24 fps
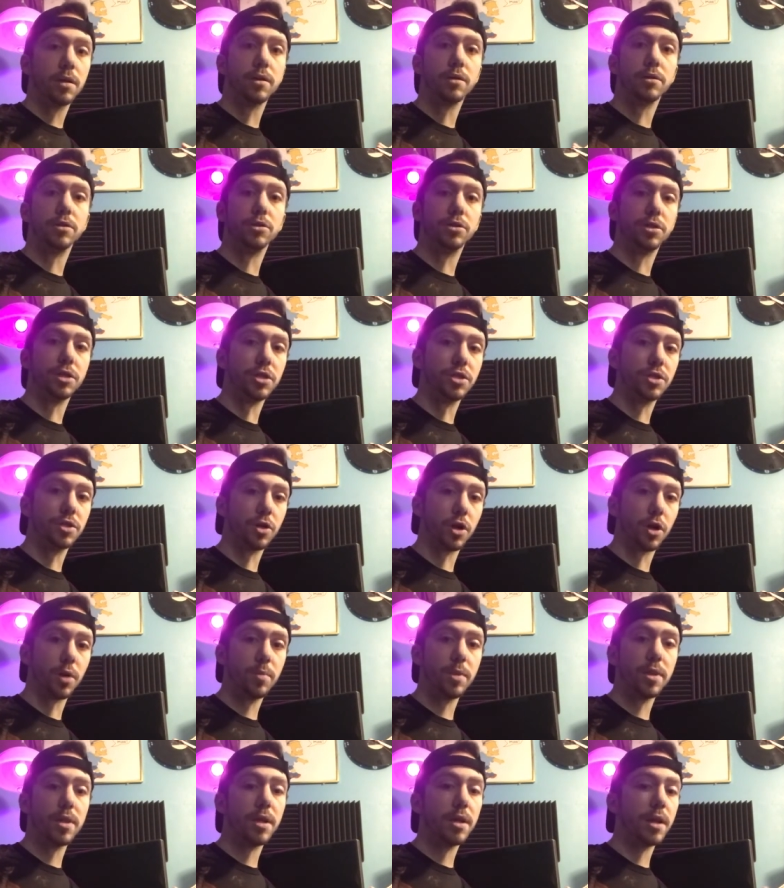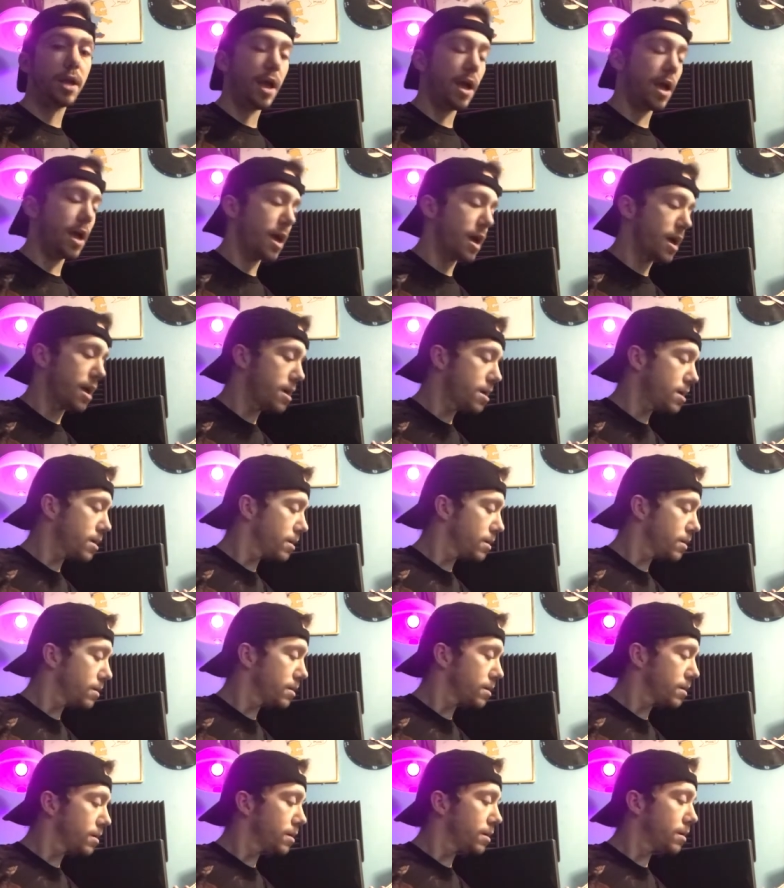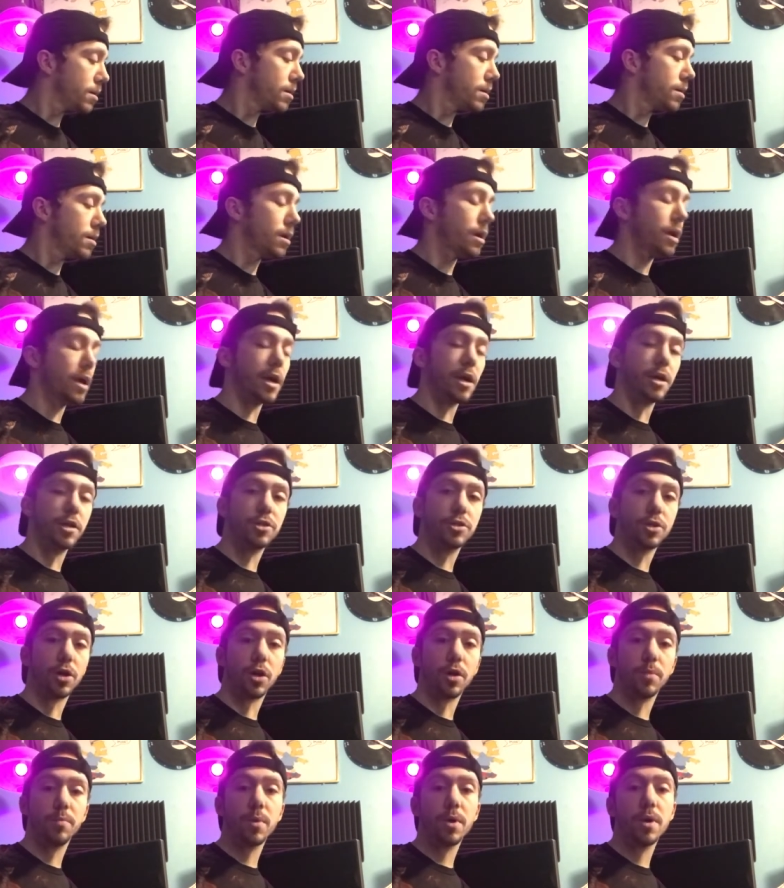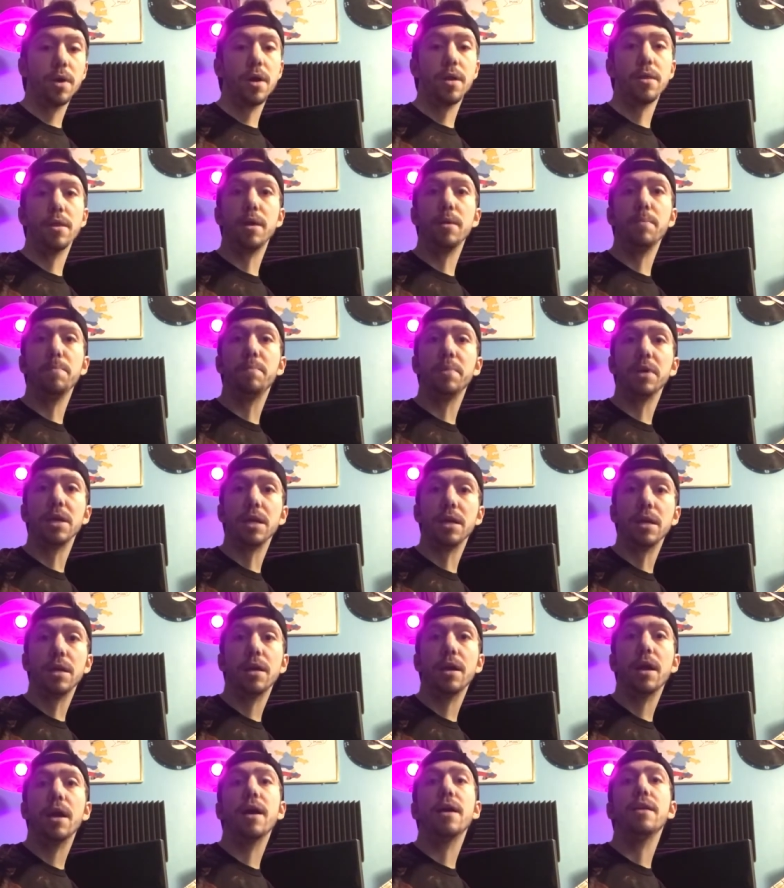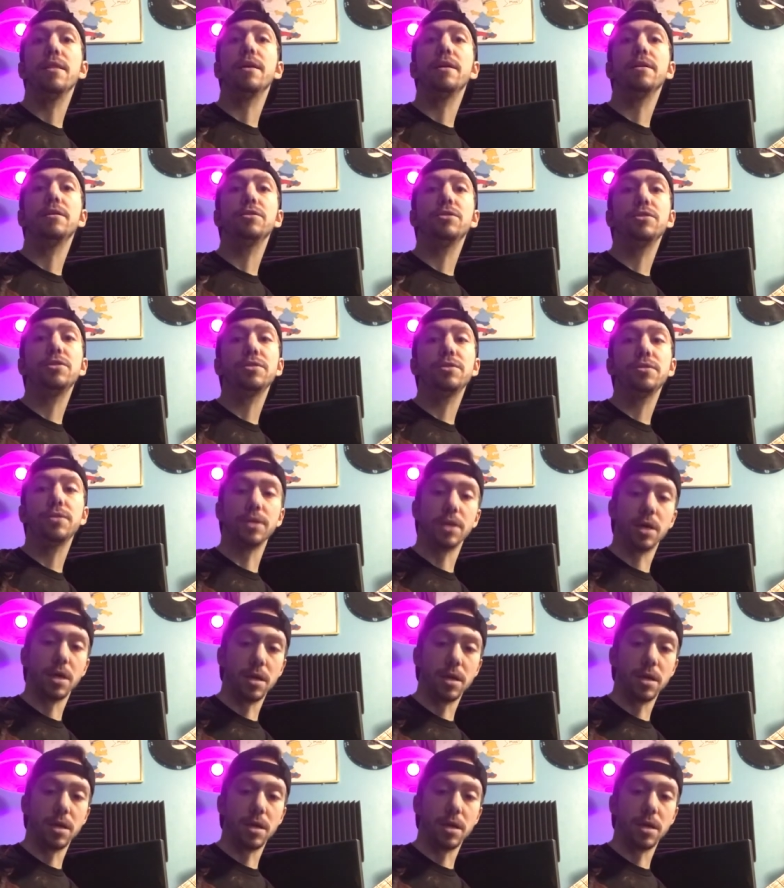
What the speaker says: G sharp and then A sharp and then B and then C.